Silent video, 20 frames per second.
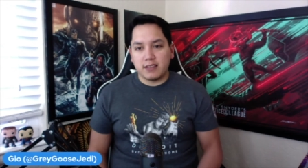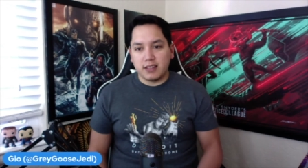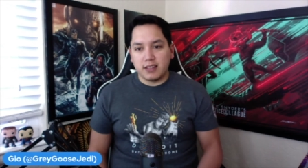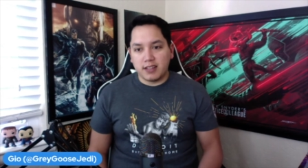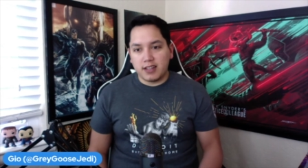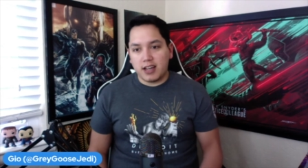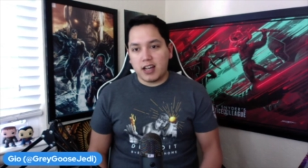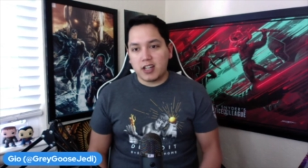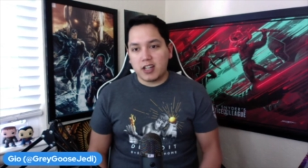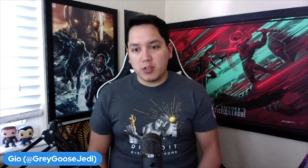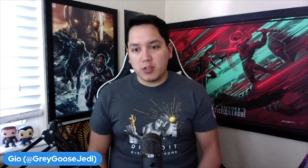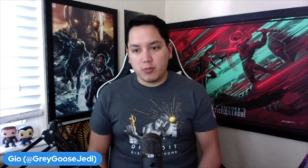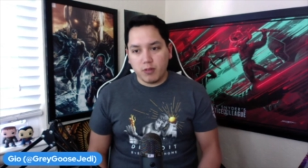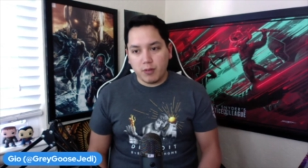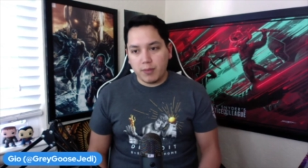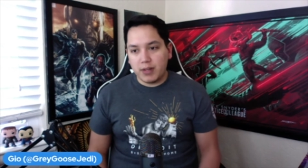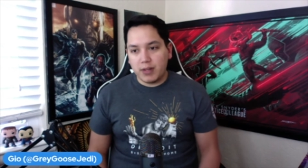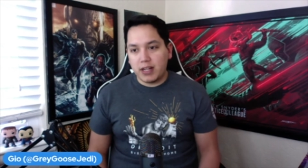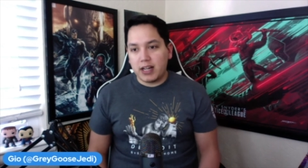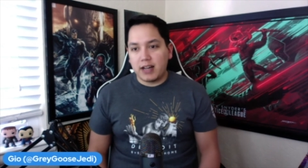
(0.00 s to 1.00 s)
Natasha
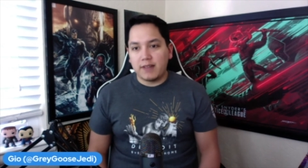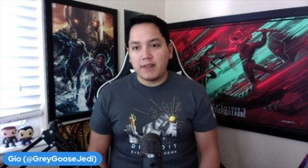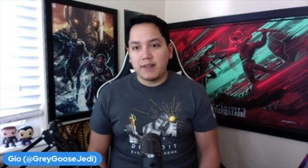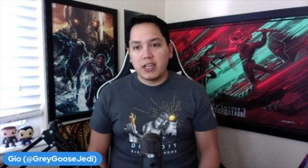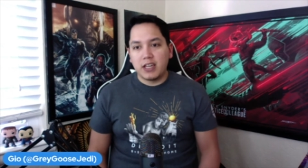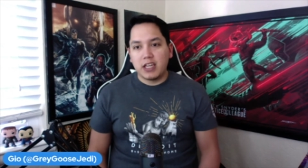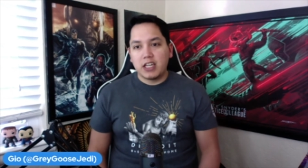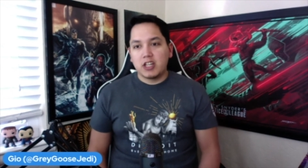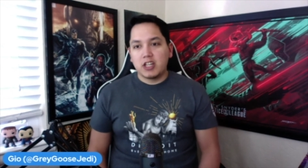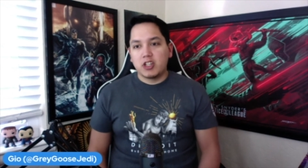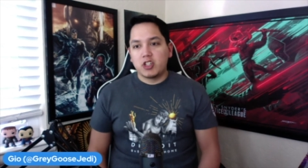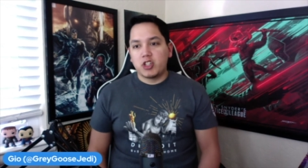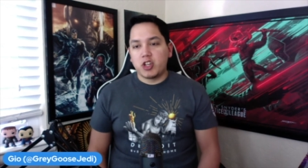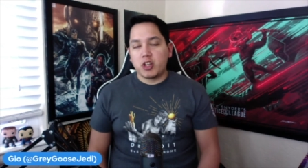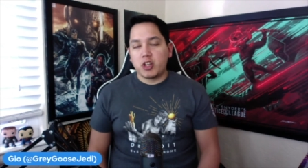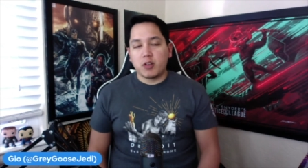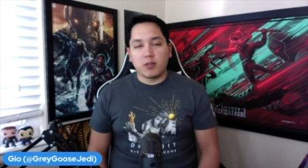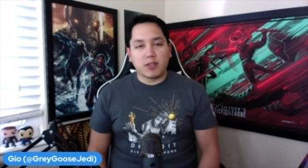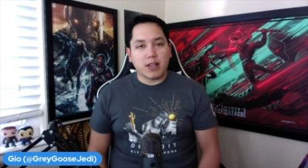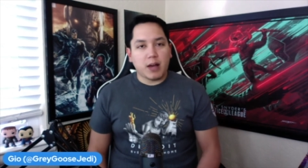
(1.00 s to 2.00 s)
Romanoff, she
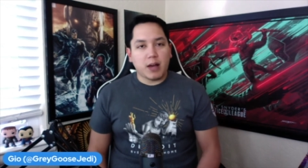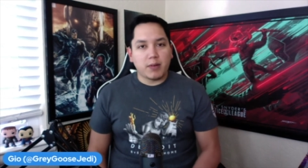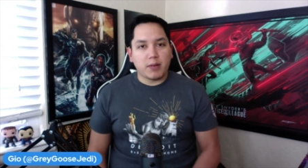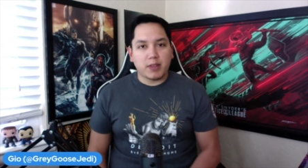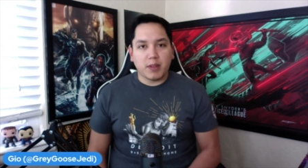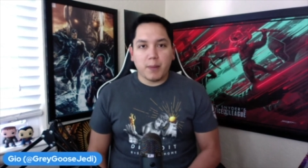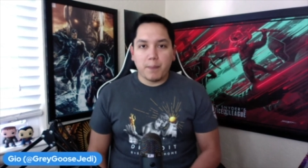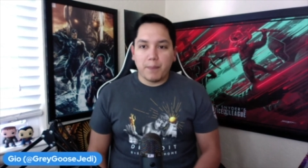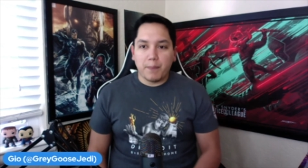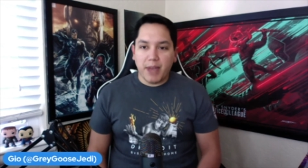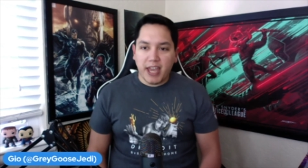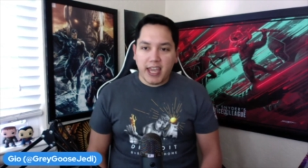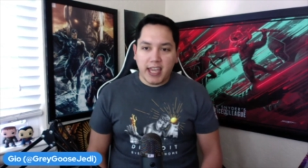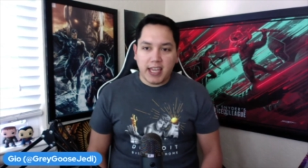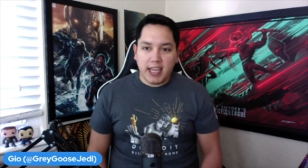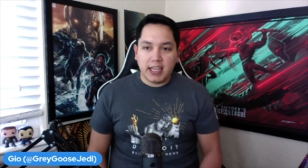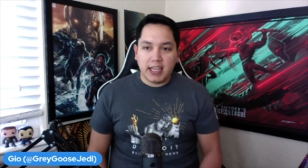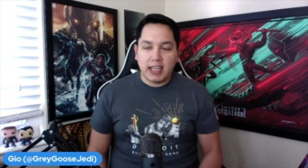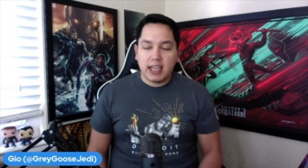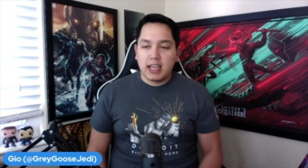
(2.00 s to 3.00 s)
goes out with a
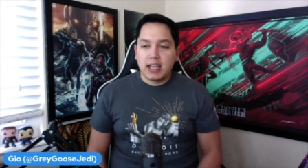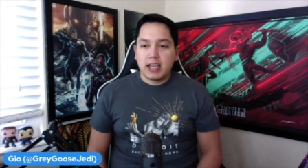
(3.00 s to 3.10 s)
bang.